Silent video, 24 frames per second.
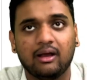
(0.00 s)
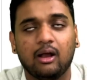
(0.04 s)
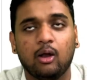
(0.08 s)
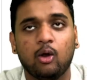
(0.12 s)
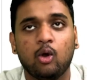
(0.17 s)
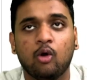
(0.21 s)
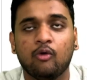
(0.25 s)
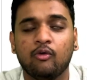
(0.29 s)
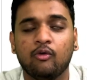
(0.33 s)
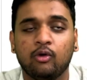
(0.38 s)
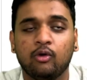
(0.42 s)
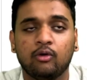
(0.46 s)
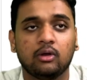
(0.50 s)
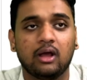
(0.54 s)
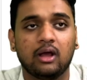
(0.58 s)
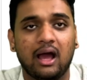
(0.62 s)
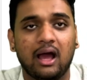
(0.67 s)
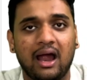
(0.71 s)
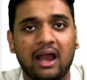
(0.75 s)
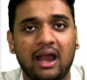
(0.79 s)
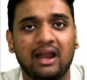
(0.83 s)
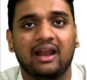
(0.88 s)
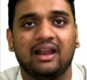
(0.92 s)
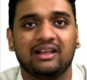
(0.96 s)
Go
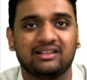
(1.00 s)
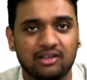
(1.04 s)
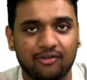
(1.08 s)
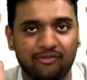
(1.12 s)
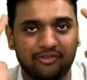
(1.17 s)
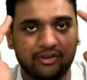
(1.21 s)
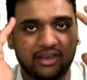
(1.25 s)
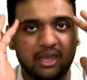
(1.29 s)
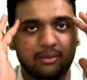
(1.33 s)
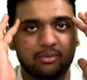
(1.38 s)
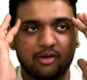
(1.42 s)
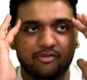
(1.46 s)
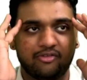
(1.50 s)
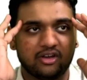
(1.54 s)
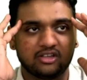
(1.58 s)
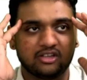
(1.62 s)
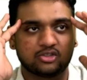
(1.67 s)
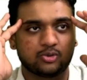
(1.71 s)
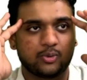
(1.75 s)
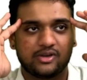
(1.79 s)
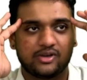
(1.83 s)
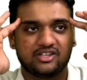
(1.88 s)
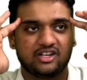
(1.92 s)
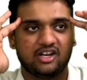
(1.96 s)
analyze keep the first
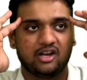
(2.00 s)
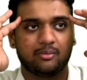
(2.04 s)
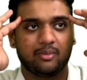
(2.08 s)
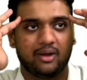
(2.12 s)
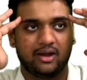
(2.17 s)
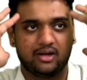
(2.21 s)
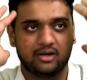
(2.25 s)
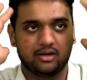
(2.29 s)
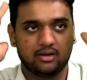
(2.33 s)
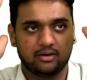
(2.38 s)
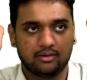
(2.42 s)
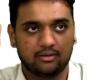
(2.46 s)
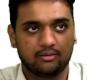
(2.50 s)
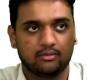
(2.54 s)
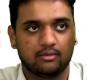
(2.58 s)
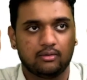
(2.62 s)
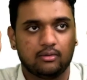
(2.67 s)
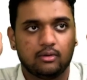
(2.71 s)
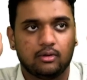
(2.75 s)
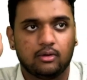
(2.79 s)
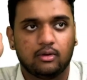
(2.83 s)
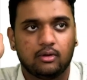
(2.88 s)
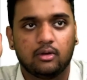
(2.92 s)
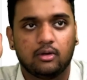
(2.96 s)
question in mind.
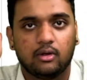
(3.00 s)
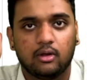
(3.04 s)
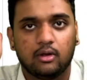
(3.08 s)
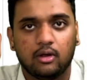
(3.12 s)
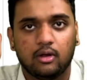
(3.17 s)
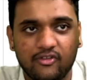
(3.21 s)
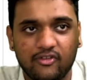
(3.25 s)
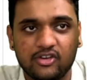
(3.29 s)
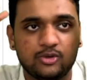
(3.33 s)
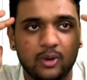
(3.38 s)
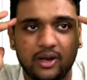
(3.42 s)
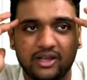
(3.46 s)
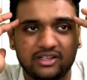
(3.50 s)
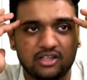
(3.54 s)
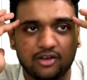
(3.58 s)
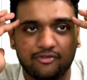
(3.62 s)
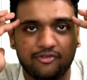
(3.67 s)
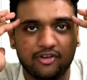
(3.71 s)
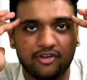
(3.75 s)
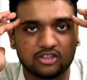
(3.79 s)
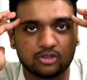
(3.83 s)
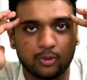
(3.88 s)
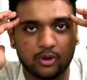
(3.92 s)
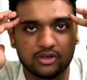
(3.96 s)
Visualize the
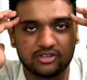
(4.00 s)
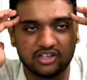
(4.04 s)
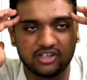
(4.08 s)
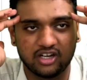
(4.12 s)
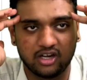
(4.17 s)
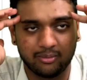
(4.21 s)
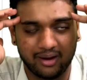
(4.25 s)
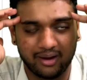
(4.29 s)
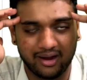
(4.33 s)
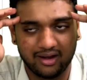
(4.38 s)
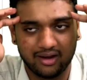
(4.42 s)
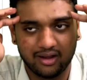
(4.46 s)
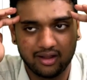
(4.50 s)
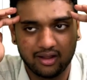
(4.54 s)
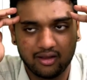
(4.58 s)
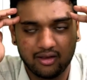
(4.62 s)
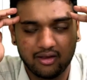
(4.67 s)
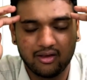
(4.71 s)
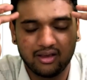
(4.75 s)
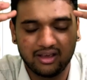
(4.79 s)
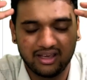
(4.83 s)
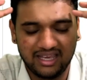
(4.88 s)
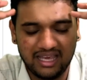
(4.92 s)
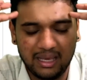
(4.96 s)
first question in mind.
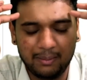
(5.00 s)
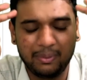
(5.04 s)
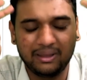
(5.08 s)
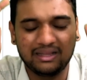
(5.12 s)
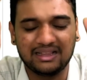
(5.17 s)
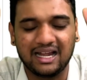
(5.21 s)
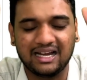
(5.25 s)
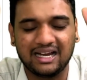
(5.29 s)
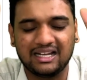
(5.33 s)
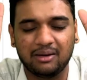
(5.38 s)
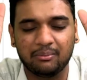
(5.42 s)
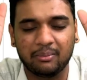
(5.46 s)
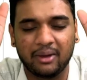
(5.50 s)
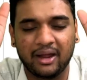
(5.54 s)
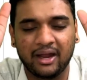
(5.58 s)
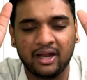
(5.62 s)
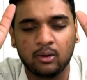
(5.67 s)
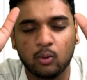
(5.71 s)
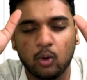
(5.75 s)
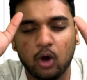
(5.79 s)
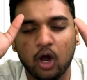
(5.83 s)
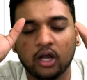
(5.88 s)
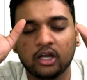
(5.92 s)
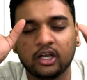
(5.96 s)
Keeping that in mind,
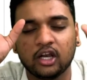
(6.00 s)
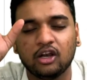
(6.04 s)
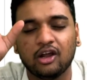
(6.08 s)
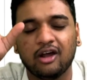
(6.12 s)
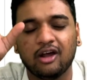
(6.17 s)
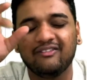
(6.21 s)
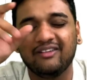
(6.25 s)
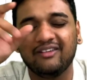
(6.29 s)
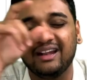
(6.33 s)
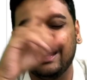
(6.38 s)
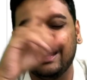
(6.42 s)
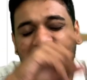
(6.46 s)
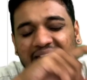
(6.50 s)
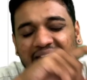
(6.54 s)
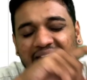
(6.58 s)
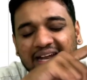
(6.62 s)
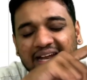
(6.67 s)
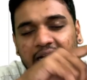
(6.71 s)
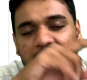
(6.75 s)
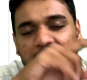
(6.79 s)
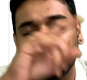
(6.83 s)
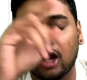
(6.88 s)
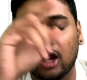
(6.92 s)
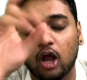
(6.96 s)
what and all we
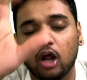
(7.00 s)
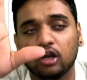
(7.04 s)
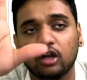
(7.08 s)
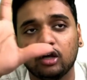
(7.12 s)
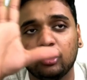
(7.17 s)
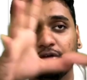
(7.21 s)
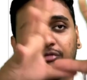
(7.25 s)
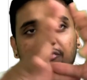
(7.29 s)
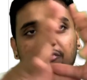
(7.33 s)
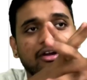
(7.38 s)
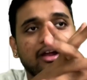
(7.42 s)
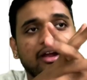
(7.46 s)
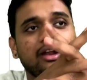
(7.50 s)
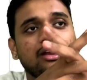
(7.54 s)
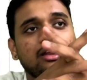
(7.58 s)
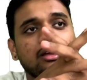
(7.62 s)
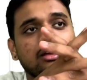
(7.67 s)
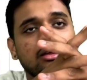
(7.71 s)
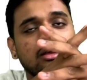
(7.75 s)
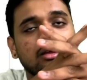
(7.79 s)
needed in order to find